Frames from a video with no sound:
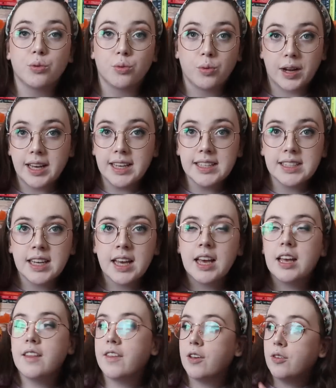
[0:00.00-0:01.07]
great.
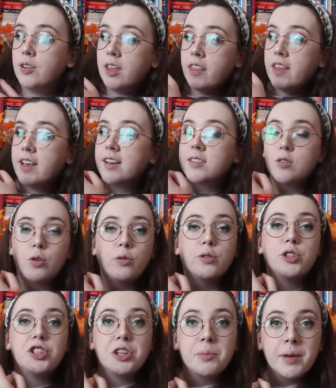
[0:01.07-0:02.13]
The only thing is
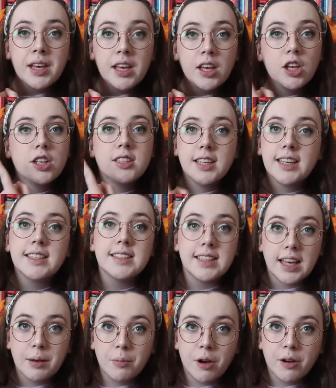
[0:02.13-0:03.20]
old Jimmy could take his
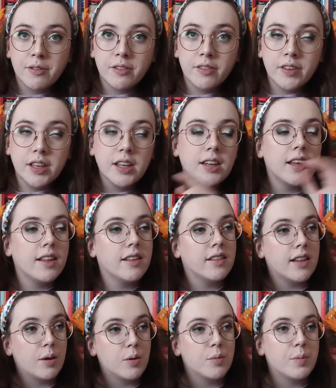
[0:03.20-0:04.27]
name off of it, and then
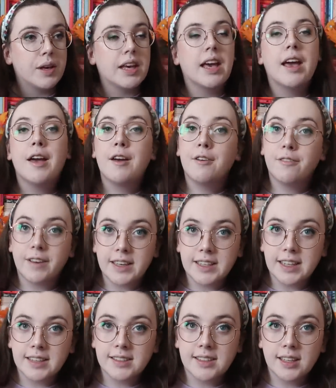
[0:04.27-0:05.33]
that would be
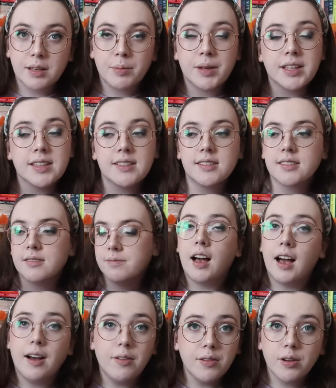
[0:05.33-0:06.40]
fantastic, because
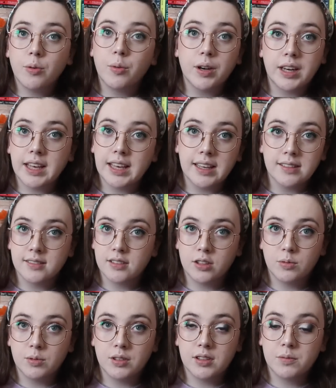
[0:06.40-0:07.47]
I don't know what he has to
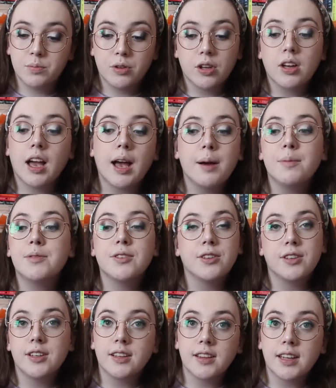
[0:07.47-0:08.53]
do with this book.
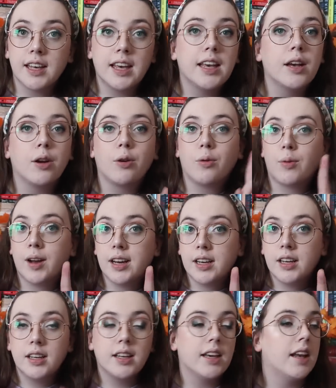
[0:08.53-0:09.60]
Absolutely nothing. He didn't write
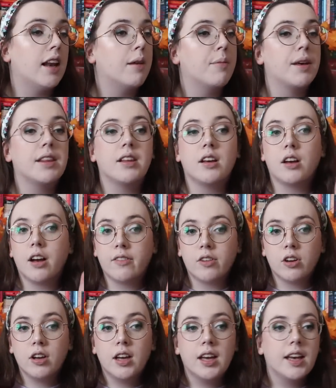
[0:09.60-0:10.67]
it. He didn't make that
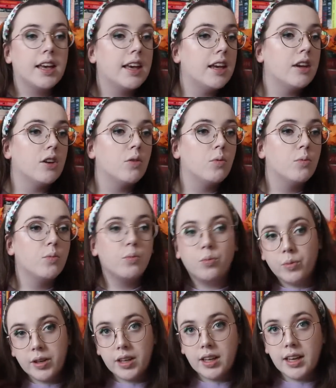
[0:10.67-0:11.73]
cover. He didn't do
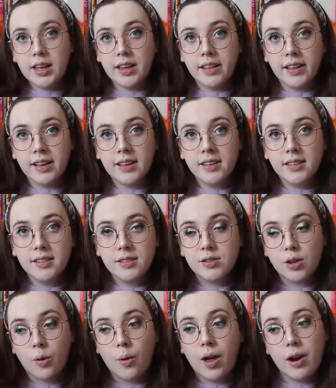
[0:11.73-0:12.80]
anything.
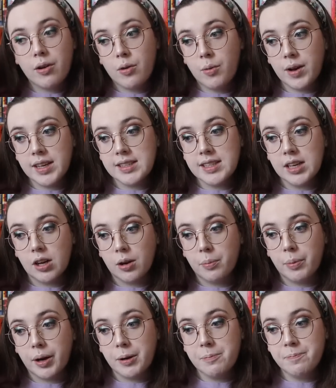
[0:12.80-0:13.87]
So I don't know why he's here,
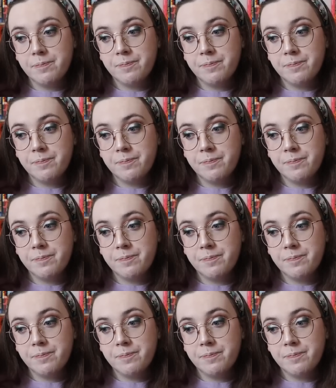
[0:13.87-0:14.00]
but